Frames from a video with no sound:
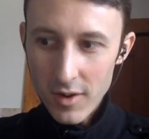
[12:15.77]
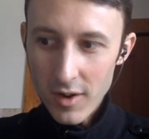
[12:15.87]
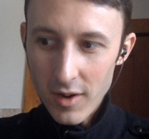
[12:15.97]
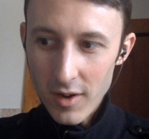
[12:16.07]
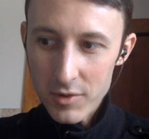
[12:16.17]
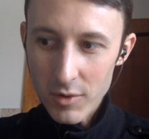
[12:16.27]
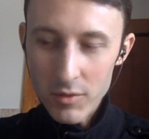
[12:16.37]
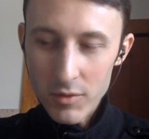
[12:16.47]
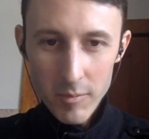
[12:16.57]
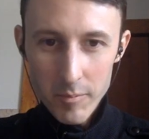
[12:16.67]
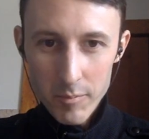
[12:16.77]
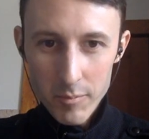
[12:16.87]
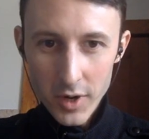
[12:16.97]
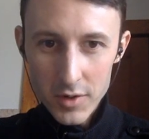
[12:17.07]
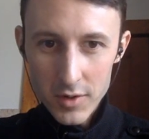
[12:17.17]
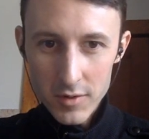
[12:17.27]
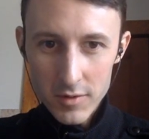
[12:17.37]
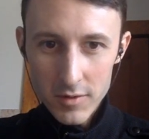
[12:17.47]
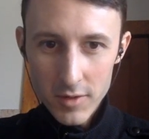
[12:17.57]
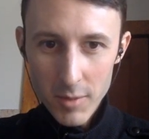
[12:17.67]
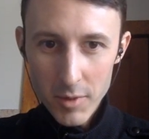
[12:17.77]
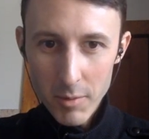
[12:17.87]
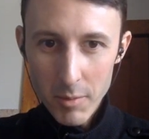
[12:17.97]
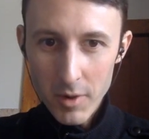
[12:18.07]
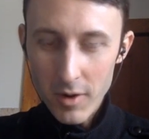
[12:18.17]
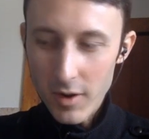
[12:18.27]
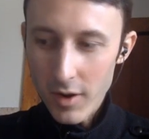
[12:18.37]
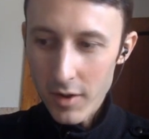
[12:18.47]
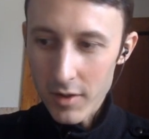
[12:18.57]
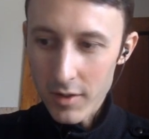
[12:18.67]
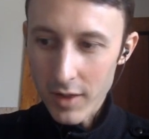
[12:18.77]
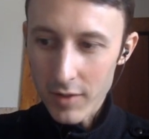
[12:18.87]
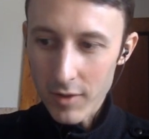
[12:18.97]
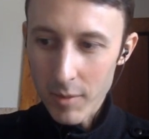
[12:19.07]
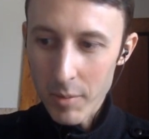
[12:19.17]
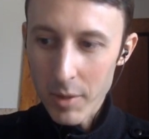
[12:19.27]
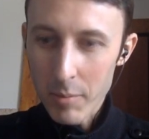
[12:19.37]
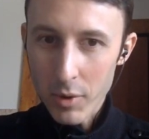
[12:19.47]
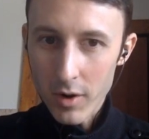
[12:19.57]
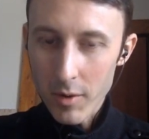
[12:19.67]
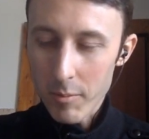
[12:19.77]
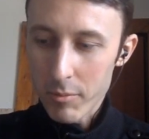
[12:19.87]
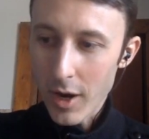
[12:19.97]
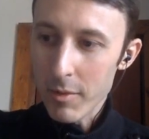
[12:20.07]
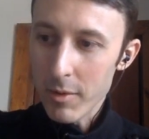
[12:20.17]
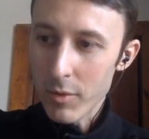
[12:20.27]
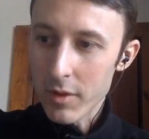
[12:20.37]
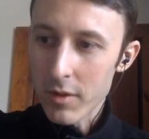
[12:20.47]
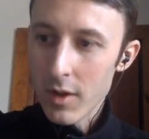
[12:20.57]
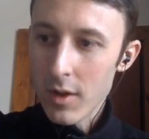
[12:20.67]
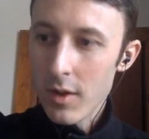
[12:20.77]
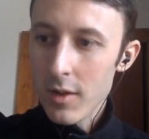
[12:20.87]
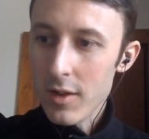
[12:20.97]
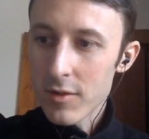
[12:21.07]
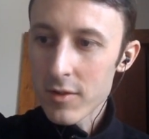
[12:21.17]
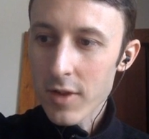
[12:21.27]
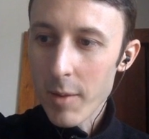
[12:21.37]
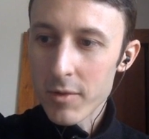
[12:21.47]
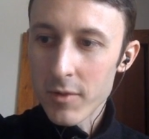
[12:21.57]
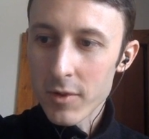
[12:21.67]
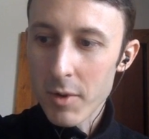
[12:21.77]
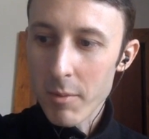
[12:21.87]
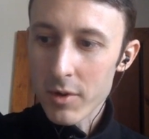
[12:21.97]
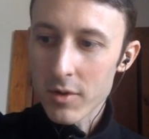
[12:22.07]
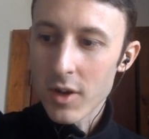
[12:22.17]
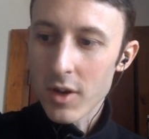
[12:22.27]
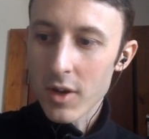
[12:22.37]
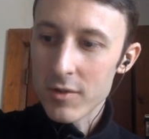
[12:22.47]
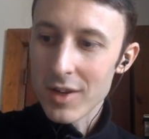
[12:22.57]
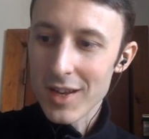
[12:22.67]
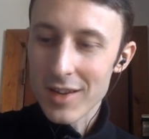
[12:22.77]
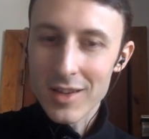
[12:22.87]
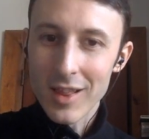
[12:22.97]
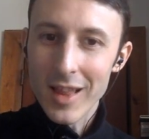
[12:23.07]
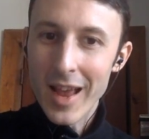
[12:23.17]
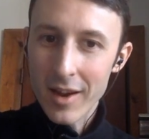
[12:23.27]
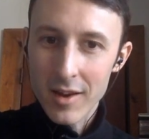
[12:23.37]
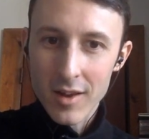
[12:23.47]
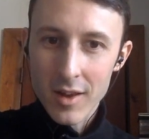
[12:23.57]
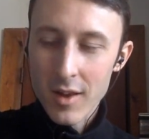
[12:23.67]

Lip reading: It was only prejudice keeping them apart, and I think that's a big problem with these types of experimental communes. They tend to lack